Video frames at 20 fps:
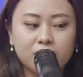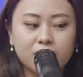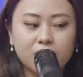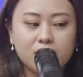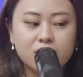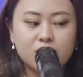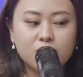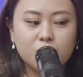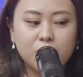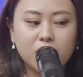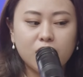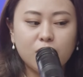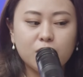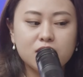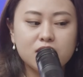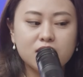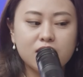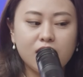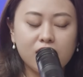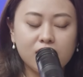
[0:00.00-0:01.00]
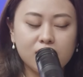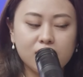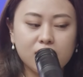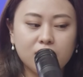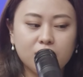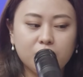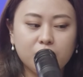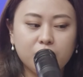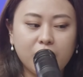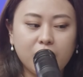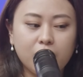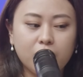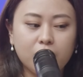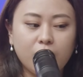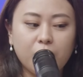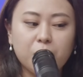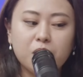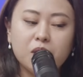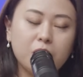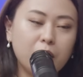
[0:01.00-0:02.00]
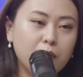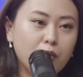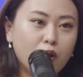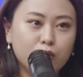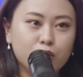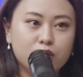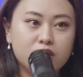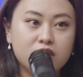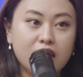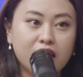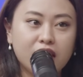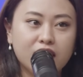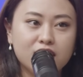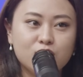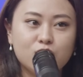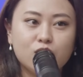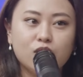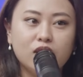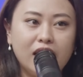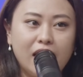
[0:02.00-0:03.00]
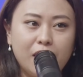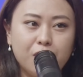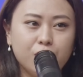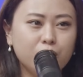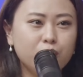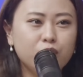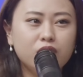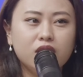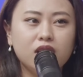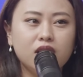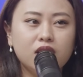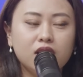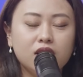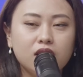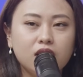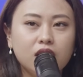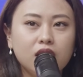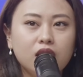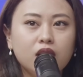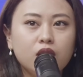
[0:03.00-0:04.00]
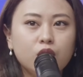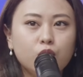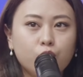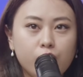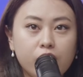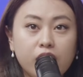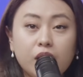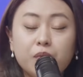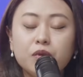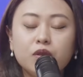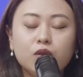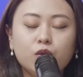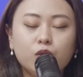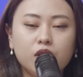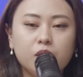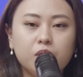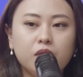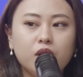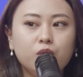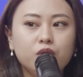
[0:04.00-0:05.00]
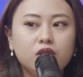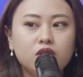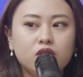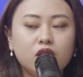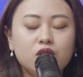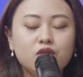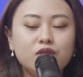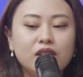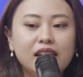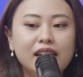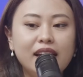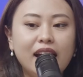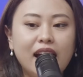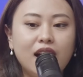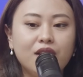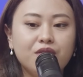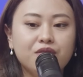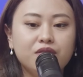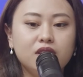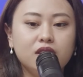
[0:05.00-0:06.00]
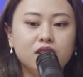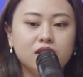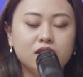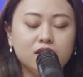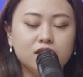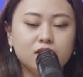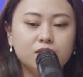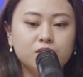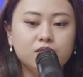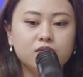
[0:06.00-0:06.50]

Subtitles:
So when I was younger, my mom would take us to the library. Growing up in Kohima, we did not really have the